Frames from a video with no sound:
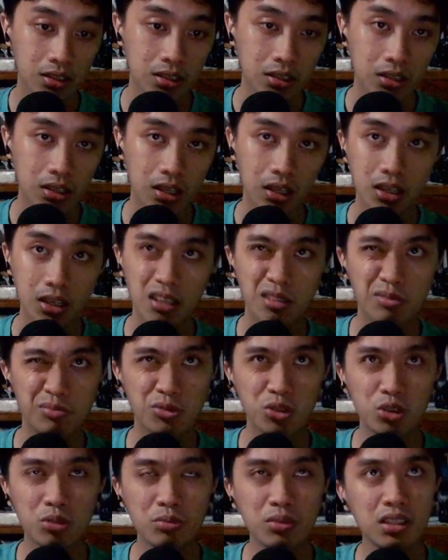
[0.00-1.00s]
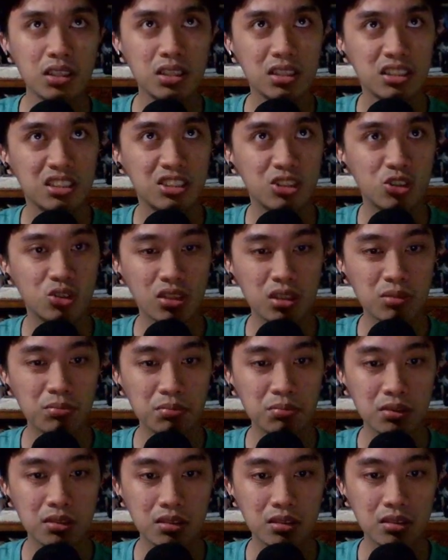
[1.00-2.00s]
Normally I
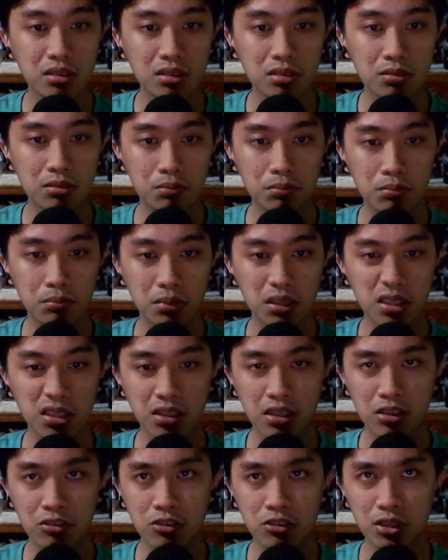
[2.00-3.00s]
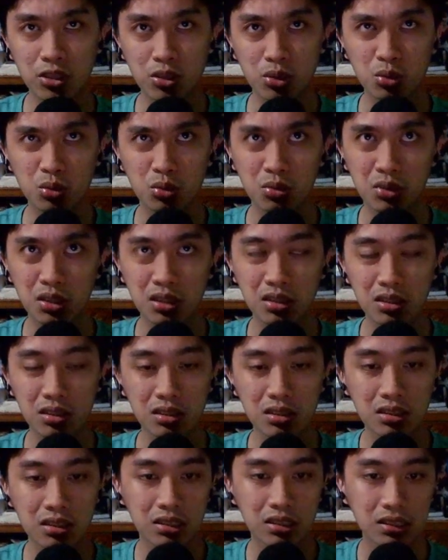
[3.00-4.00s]
drop a build every 2
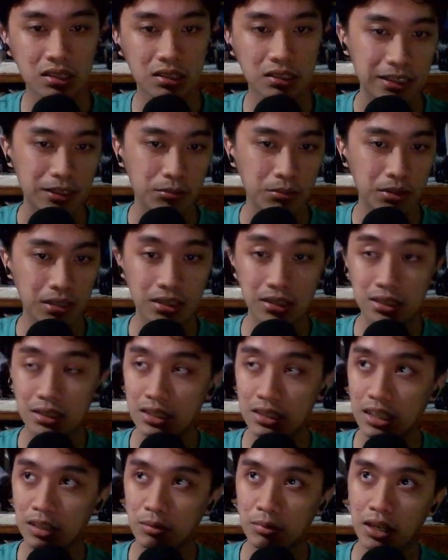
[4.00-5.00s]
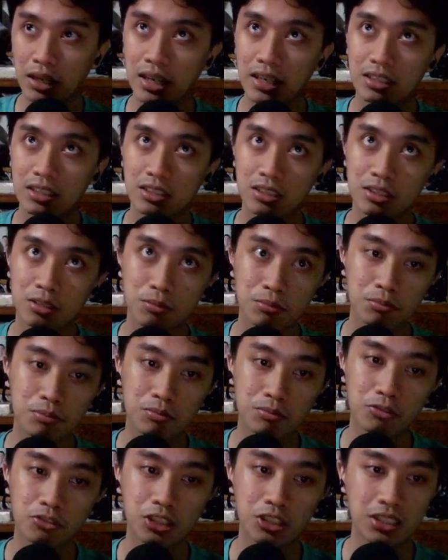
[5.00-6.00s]
weeks, but this time I had
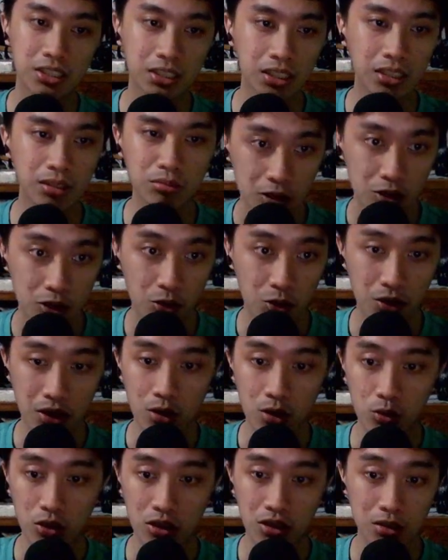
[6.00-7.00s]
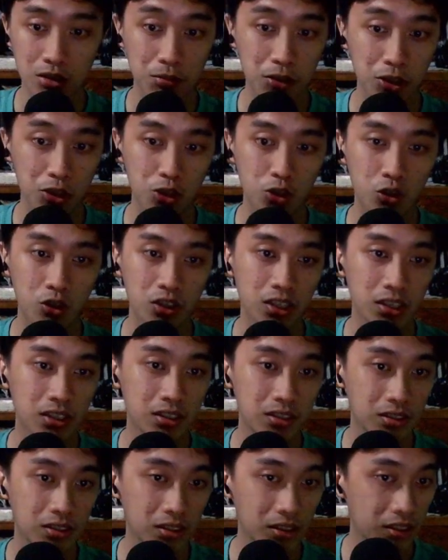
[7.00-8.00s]
some free time. So yeah, we're gonna be cooking
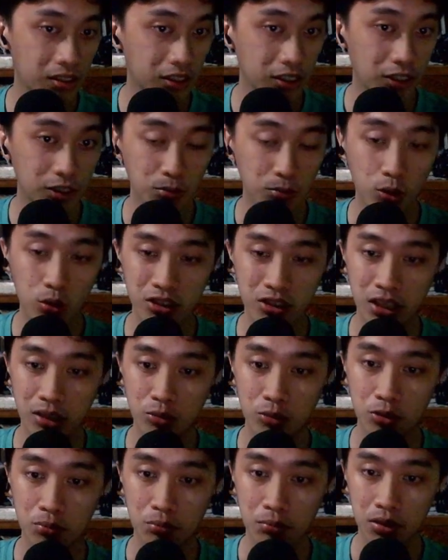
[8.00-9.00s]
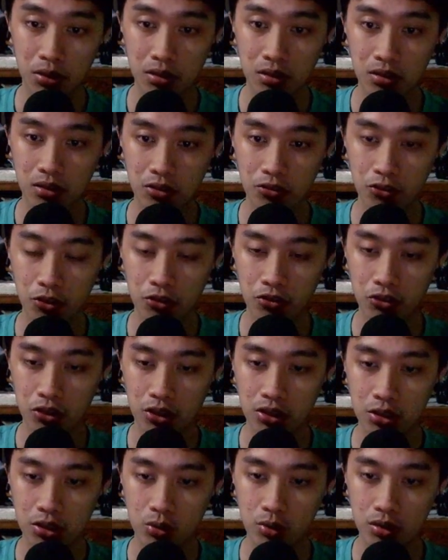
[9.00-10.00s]
a smoked salmon build for
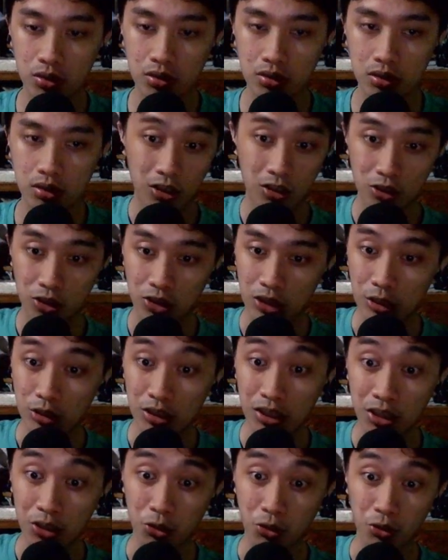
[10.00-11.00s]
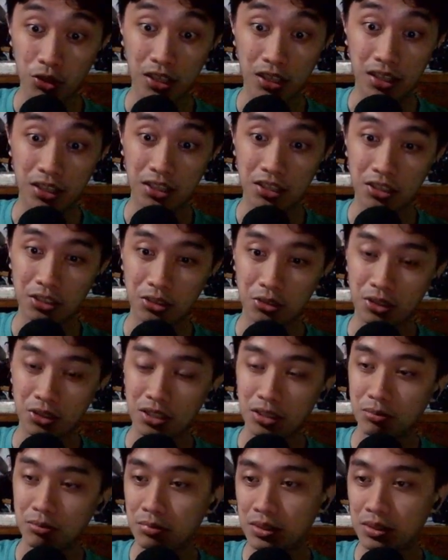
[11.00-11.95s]
this one. Sounds like a great idea, right?